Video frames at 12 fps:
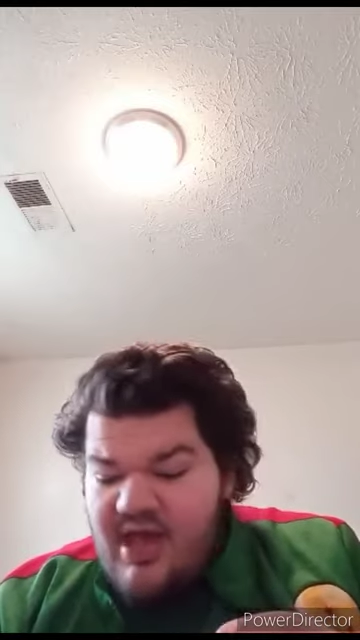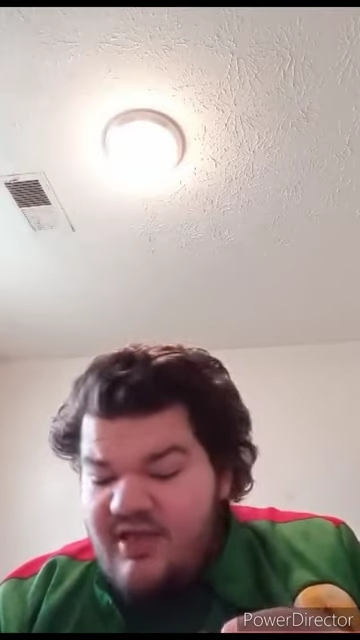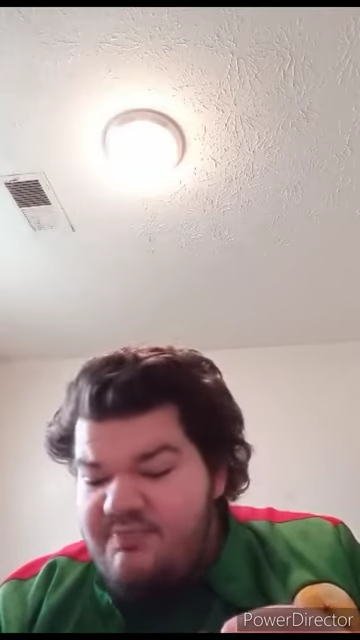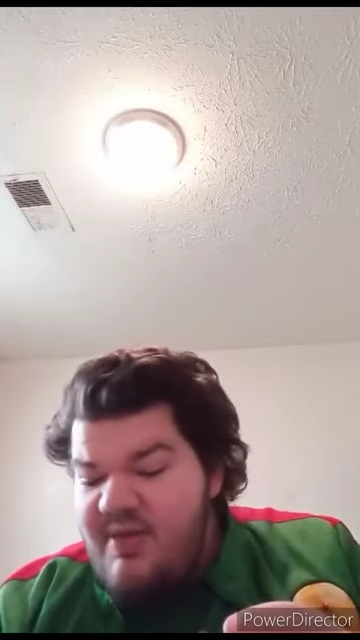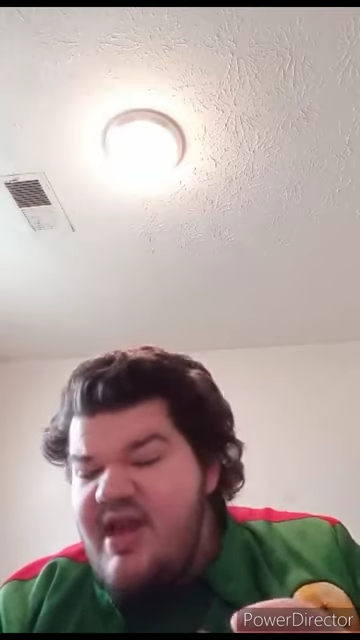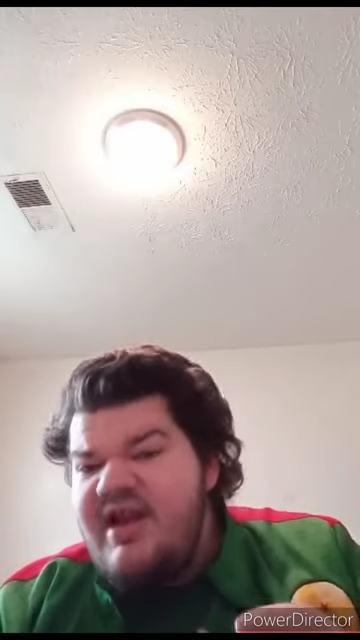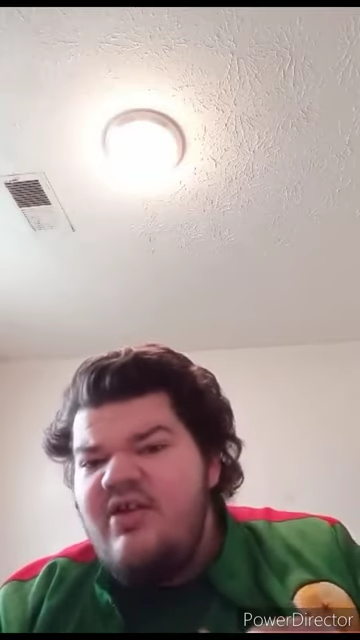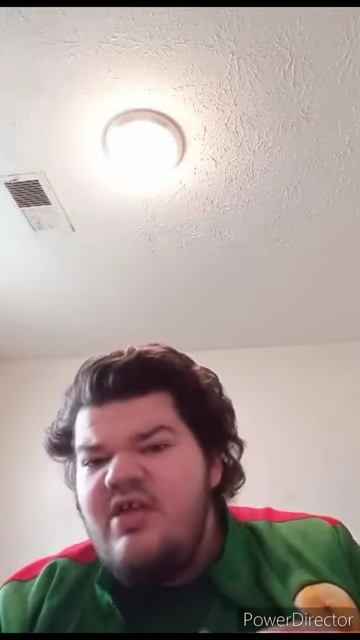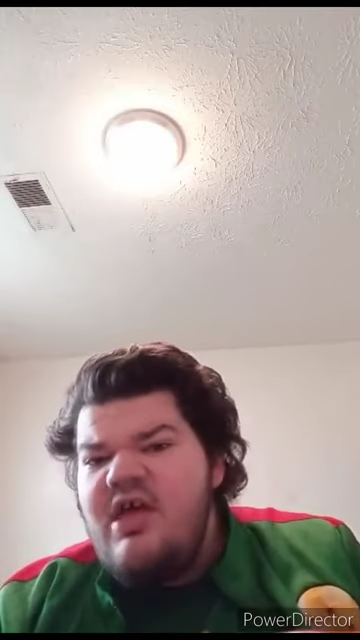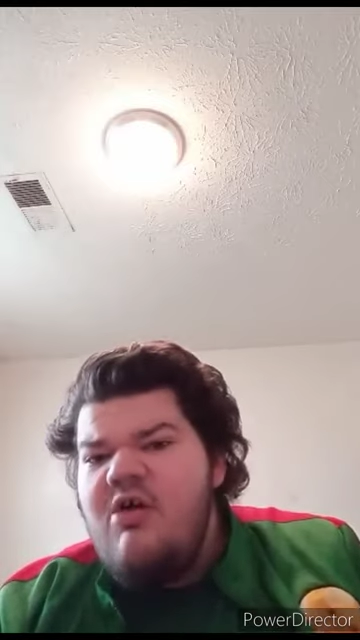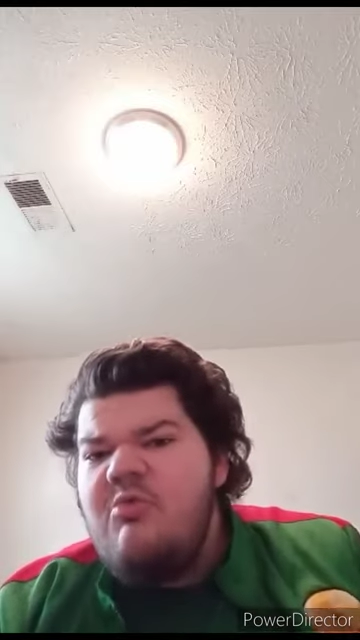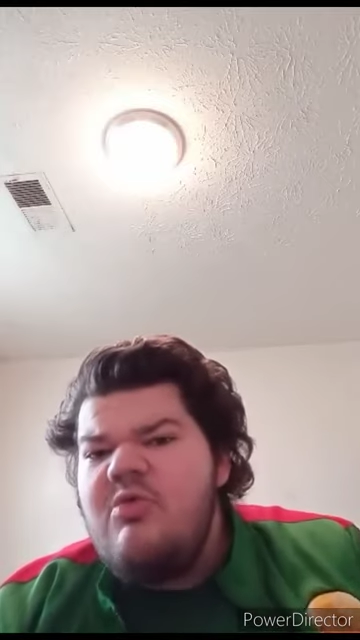it's been
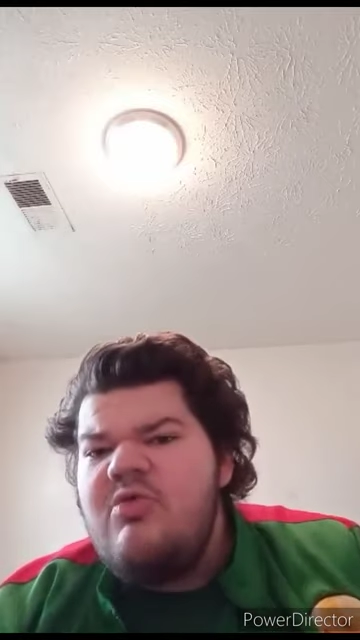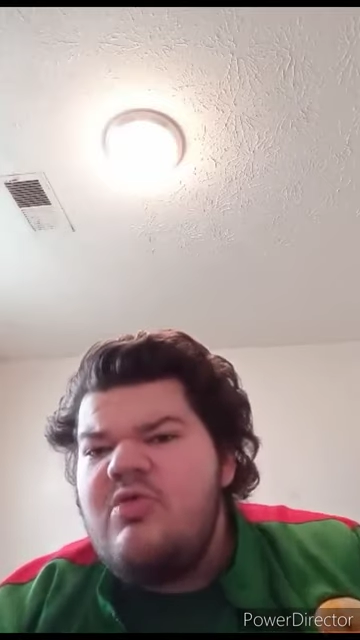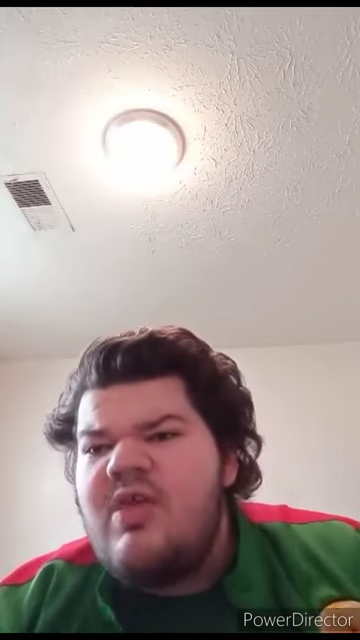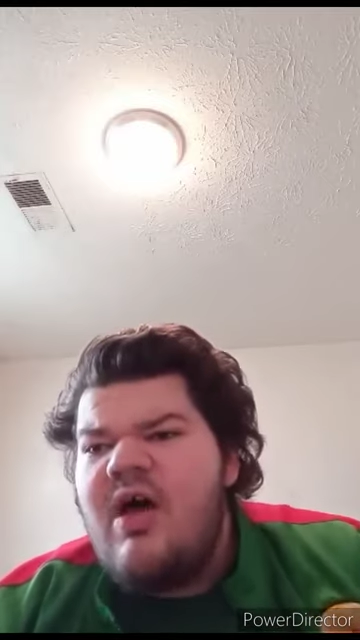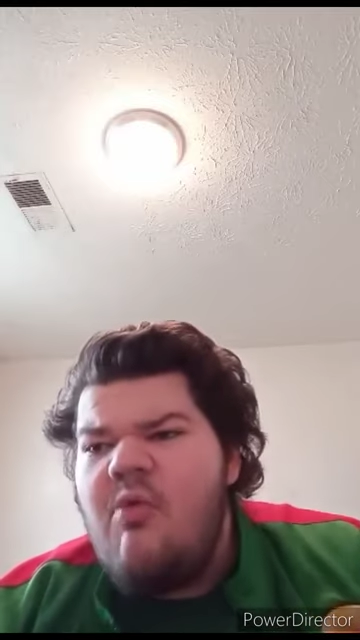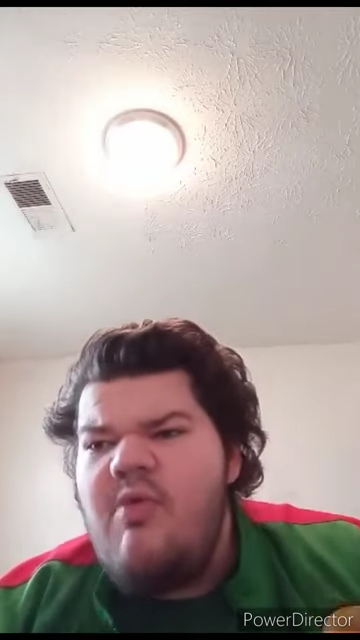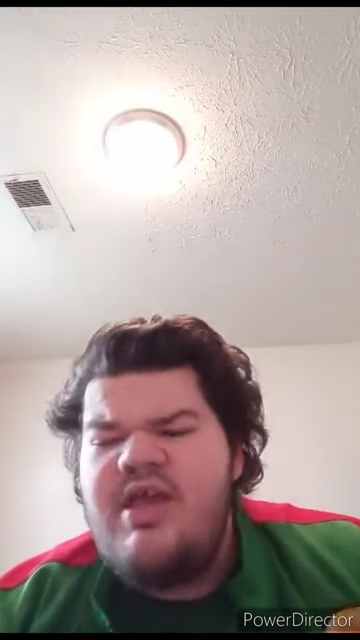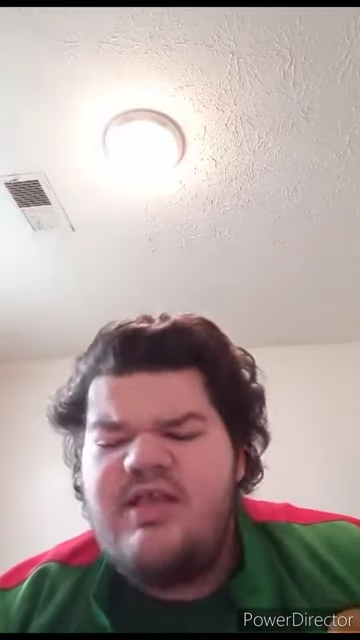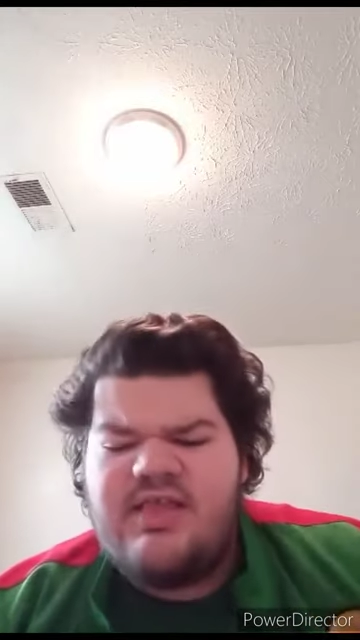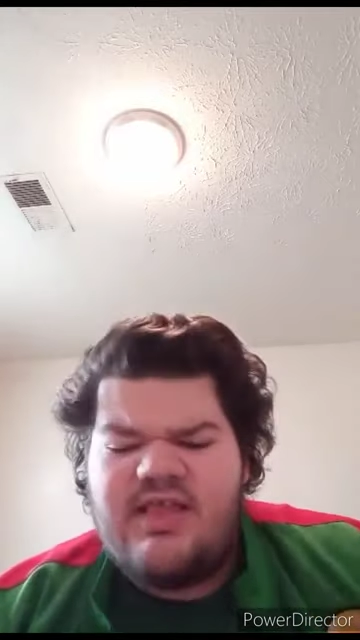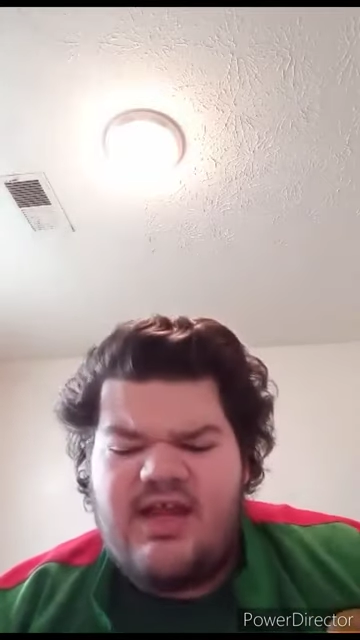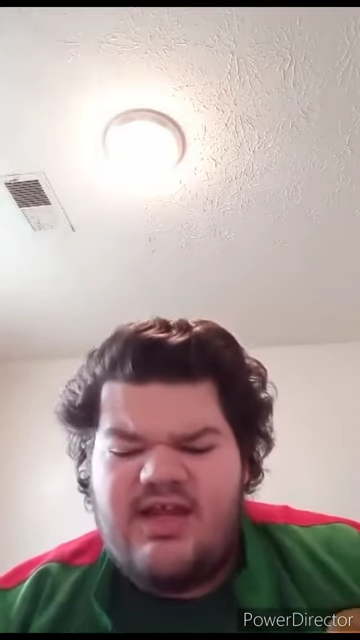nearly almost a week
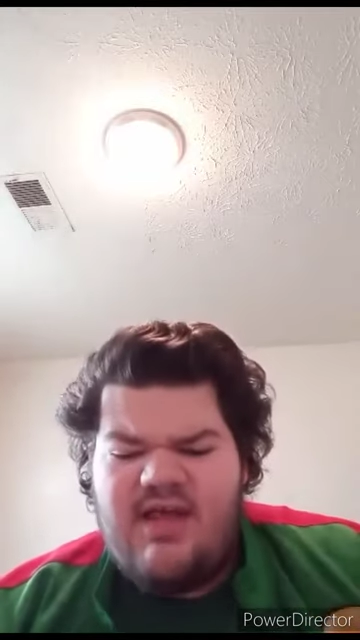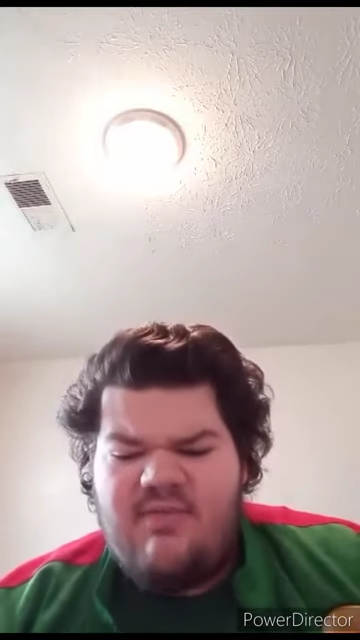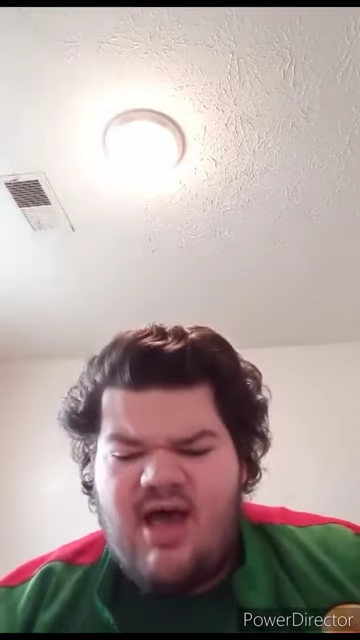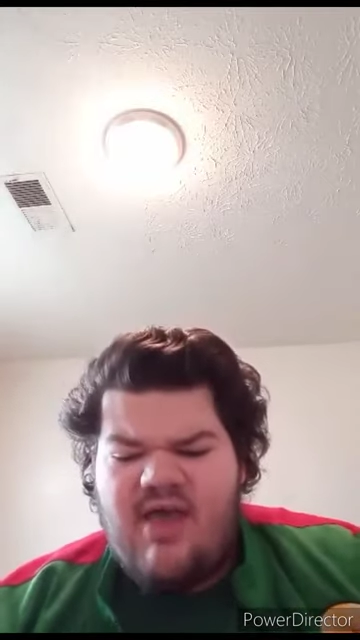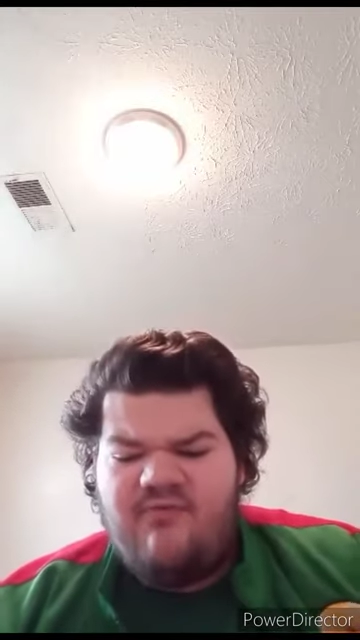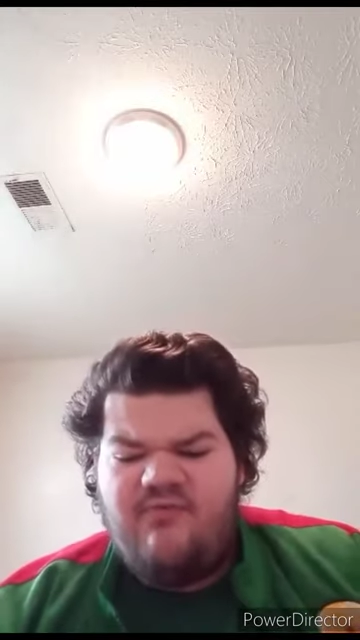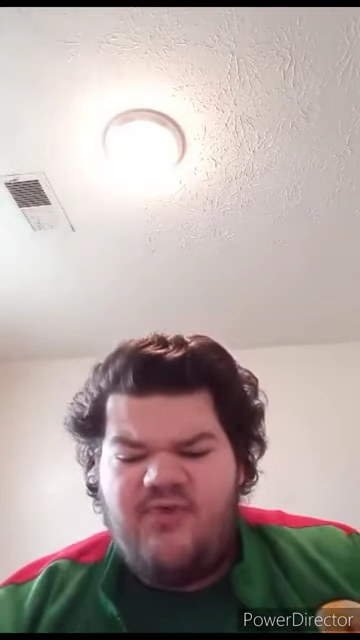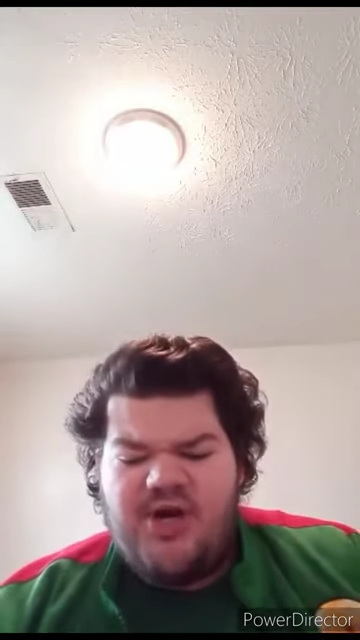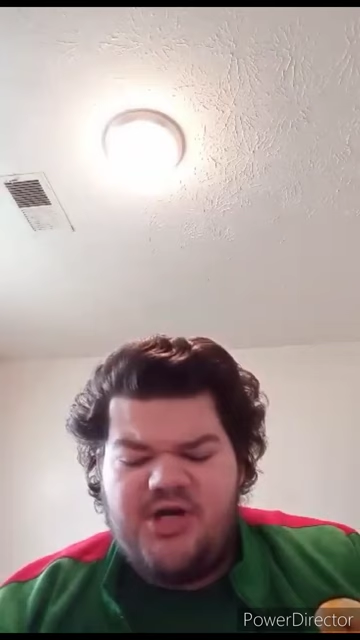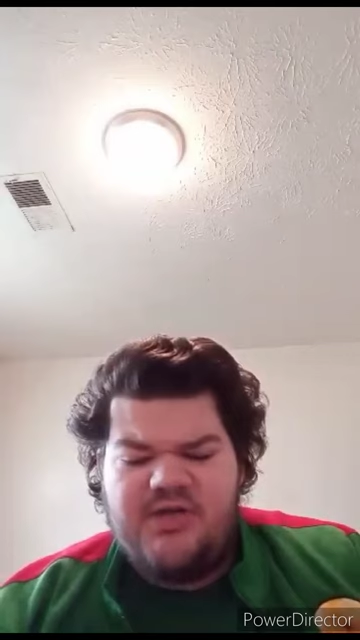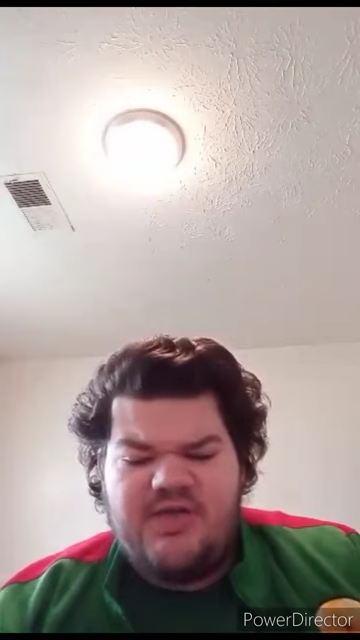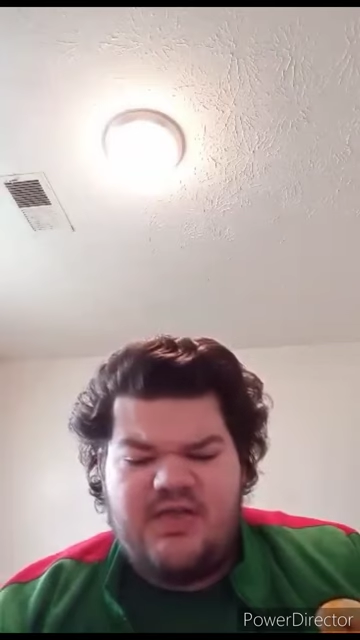since I did my
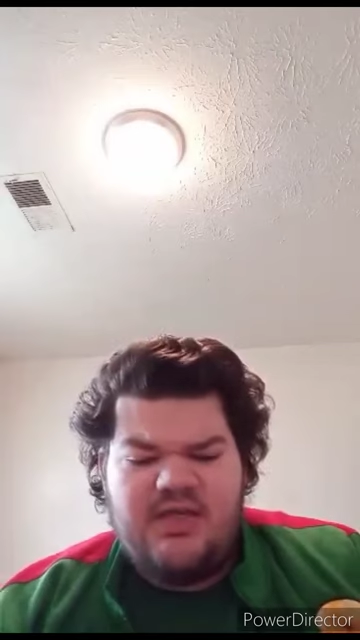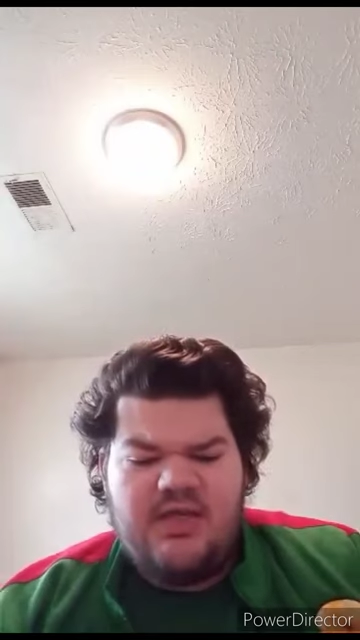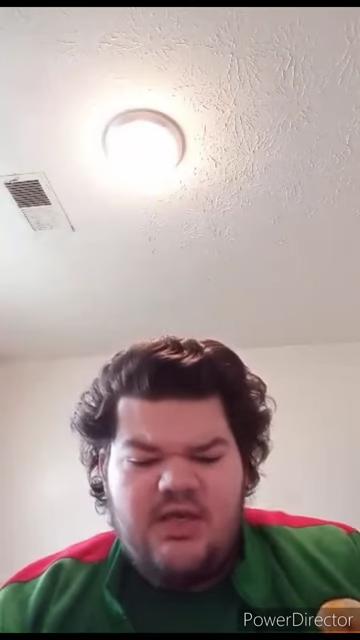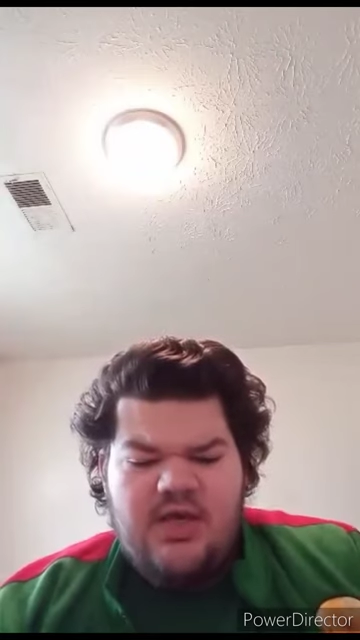first